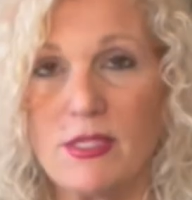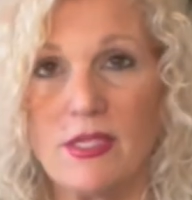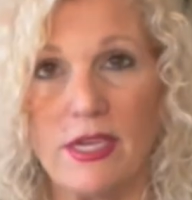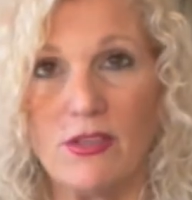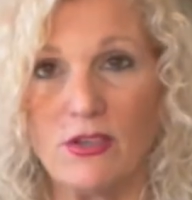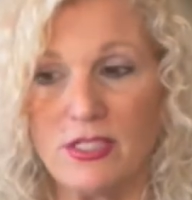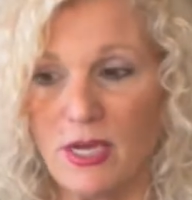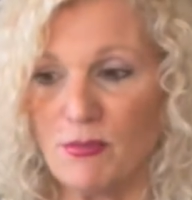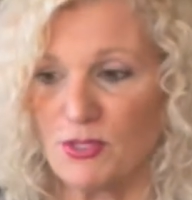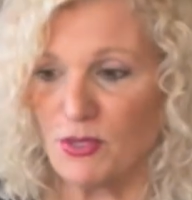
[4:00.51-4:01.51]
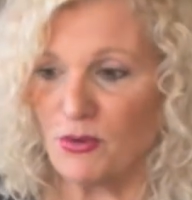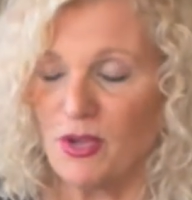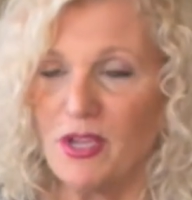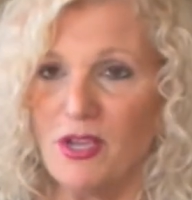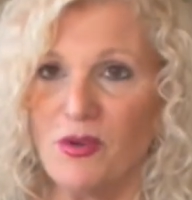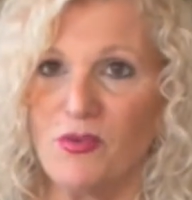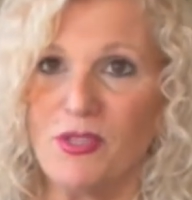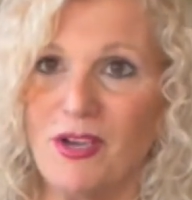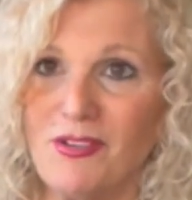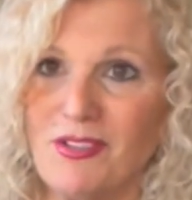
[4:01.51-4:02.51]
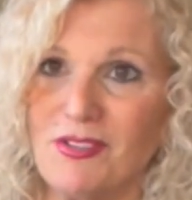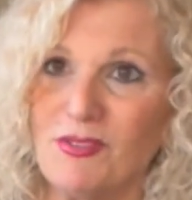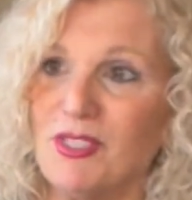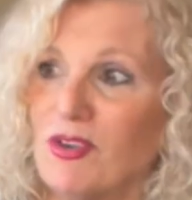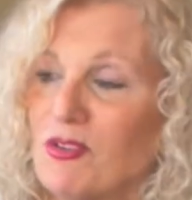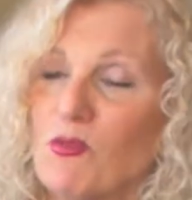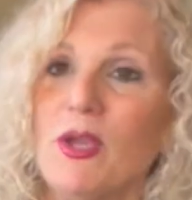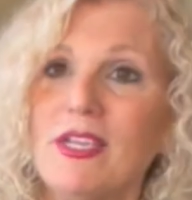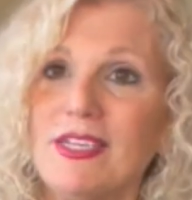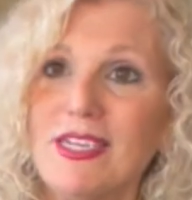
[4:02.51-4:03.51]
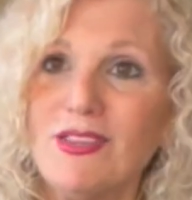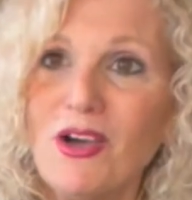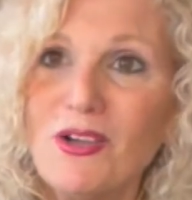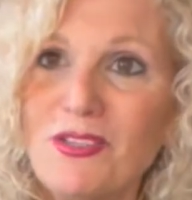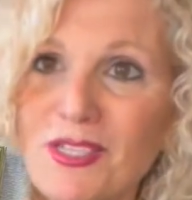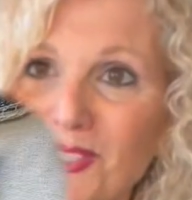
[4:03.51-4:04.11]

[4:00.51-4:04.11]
that I looked up. So without, without waiting any longer, let's